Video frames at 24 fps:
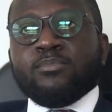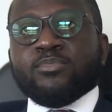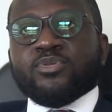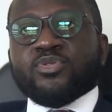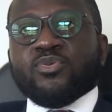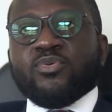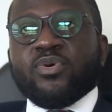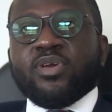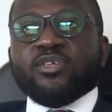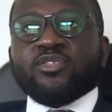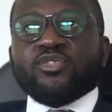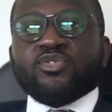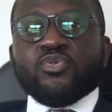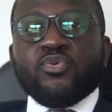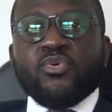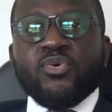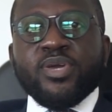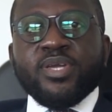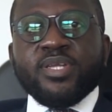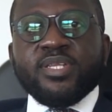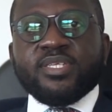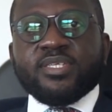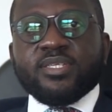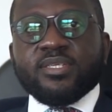So I
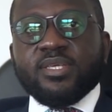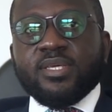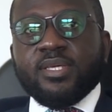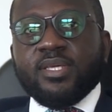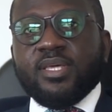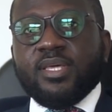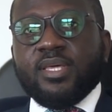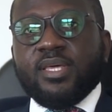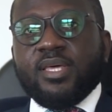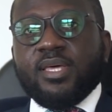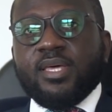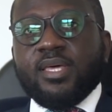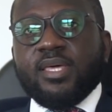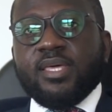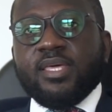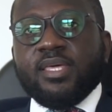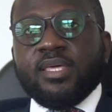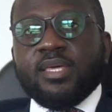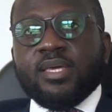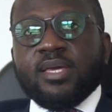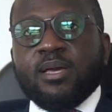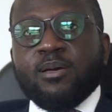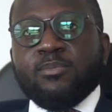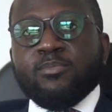joined
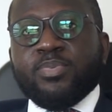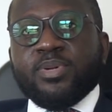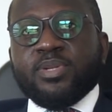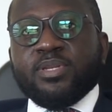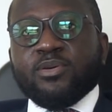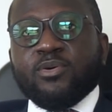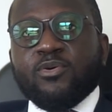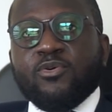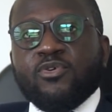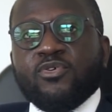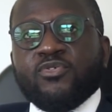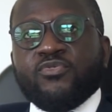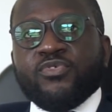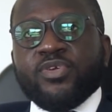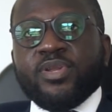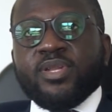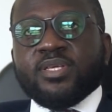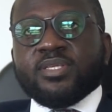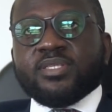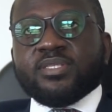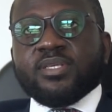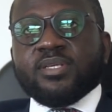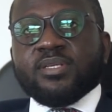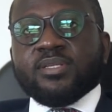a company called
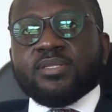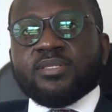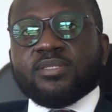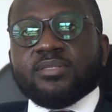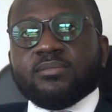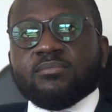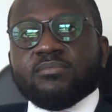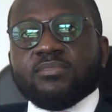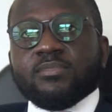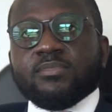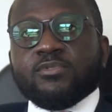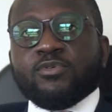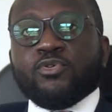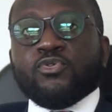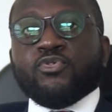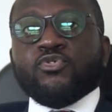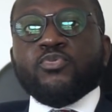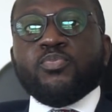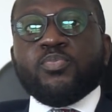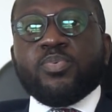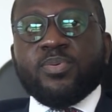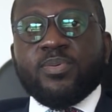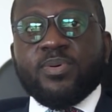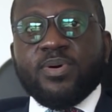Renaissance
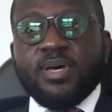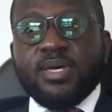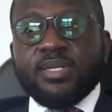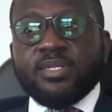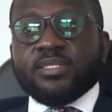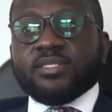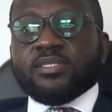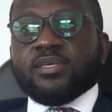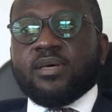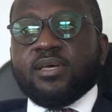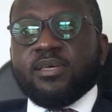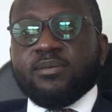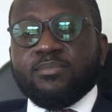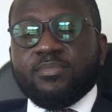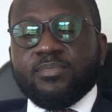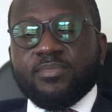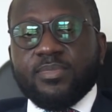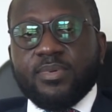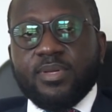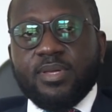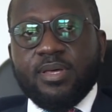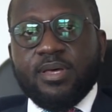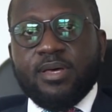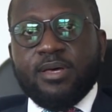Group at the time,
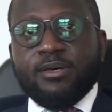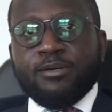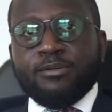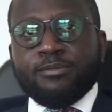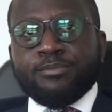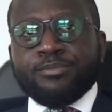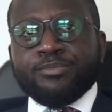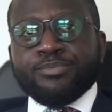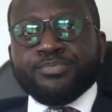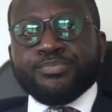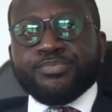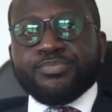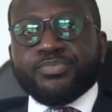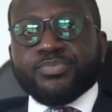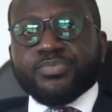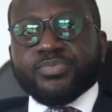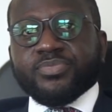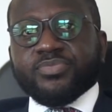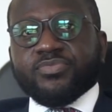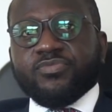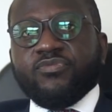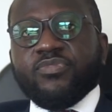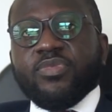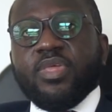
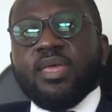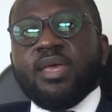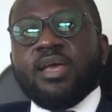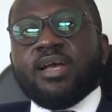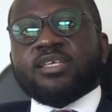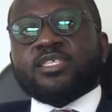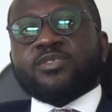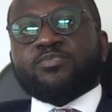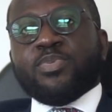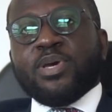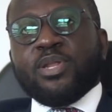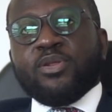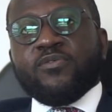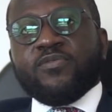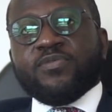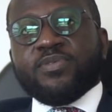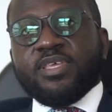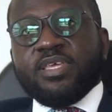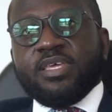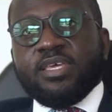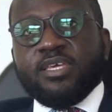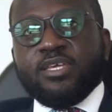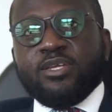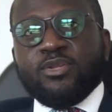as part of
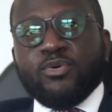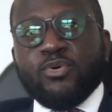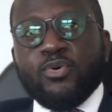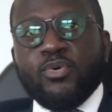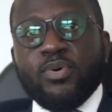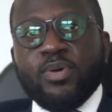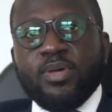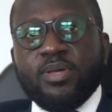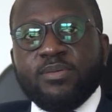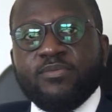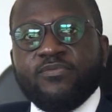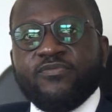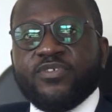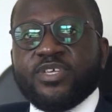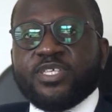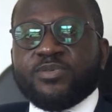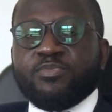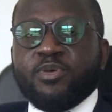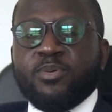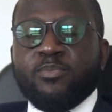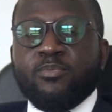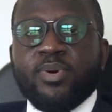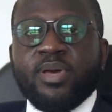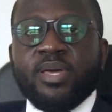the
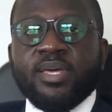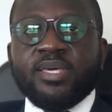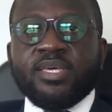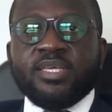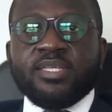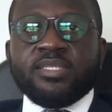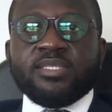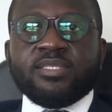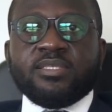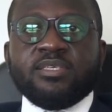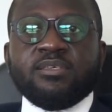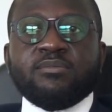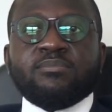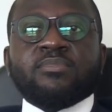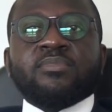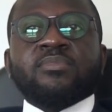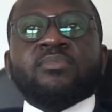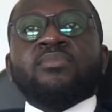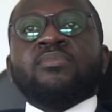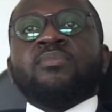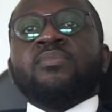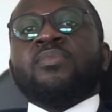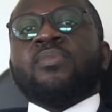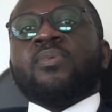investment banking
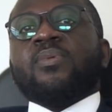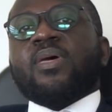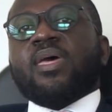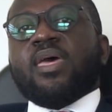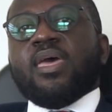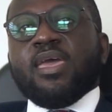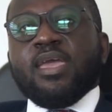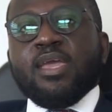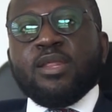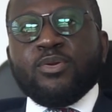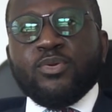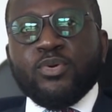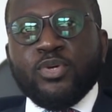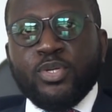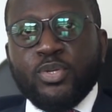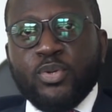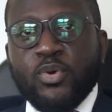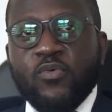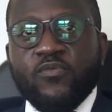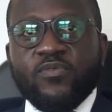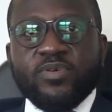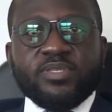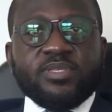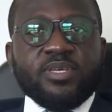team. And over